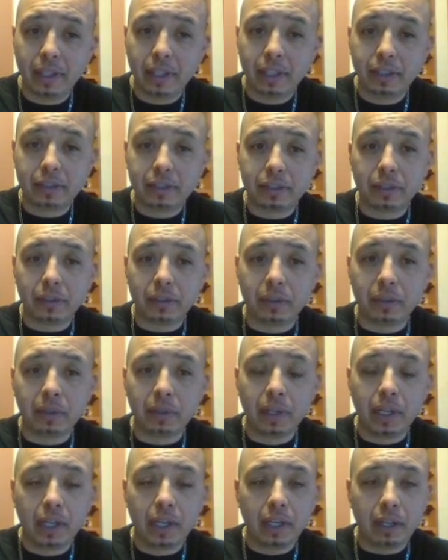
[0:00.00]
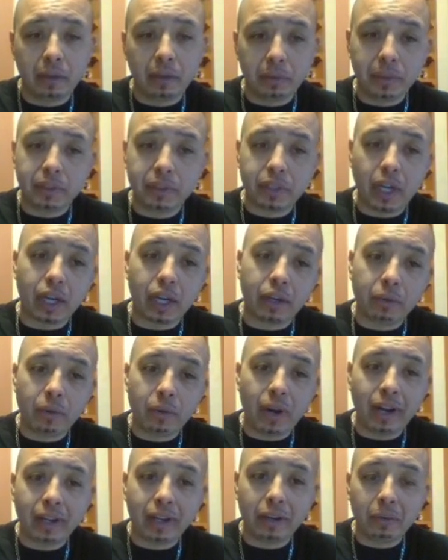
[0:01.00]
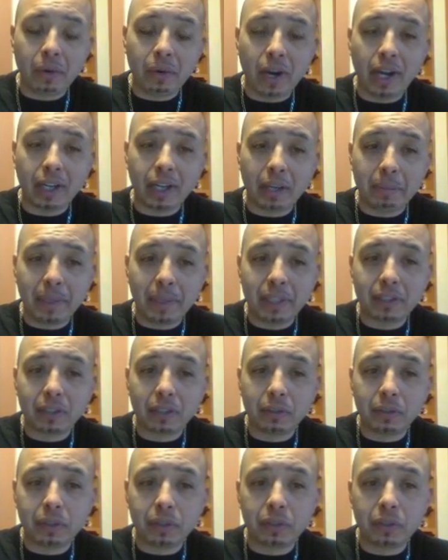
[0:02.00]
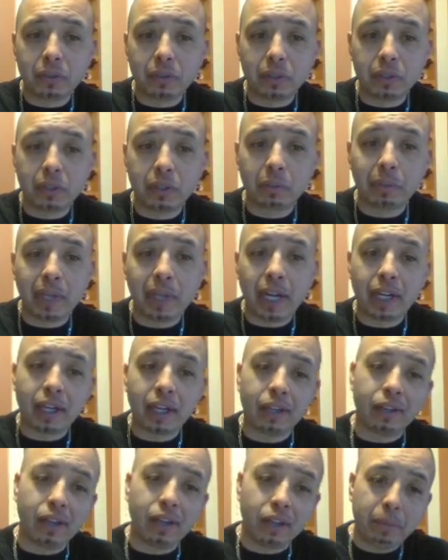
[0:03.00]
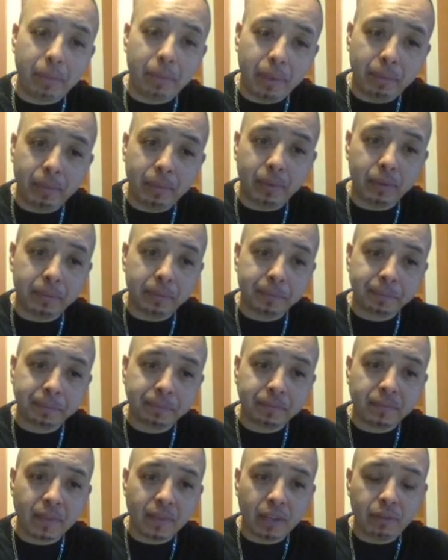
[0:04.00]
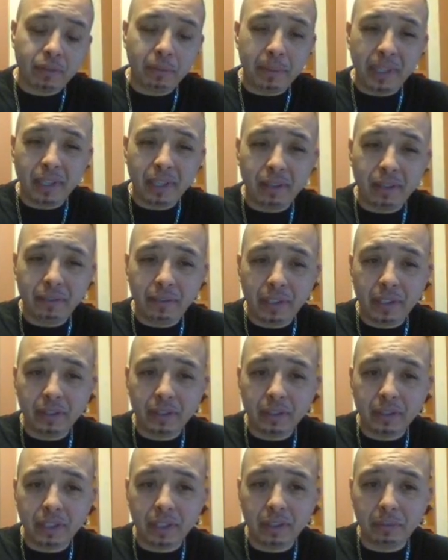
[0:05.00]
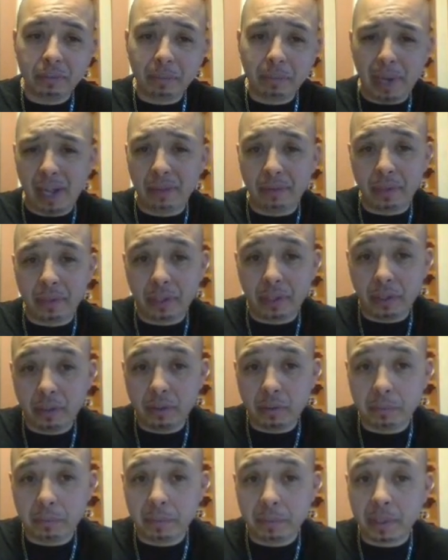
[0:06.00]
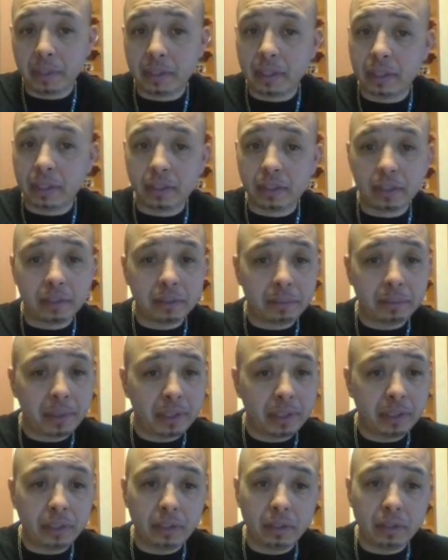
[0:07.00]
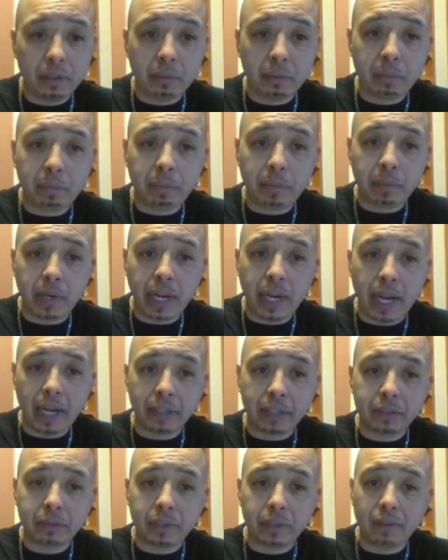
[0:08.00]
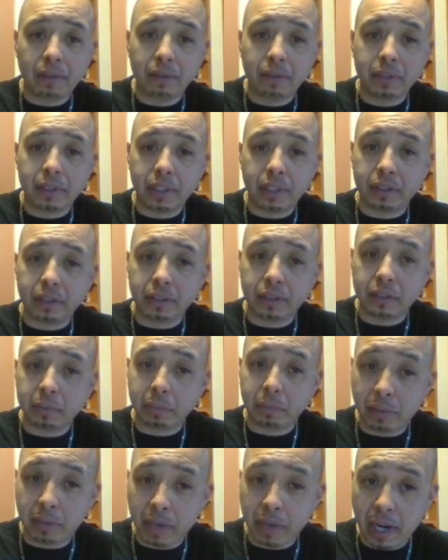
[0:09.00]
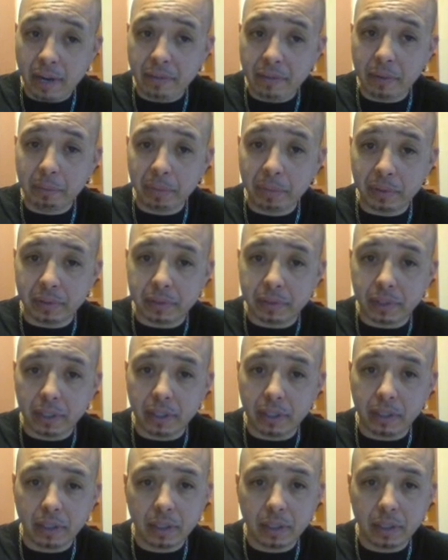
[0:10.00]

So, when you're talking walkie to walkie, basically what you're doing is you're blocking out other people from inconveniently bothering you. But that doesn't mean that your actual conversation is private per se.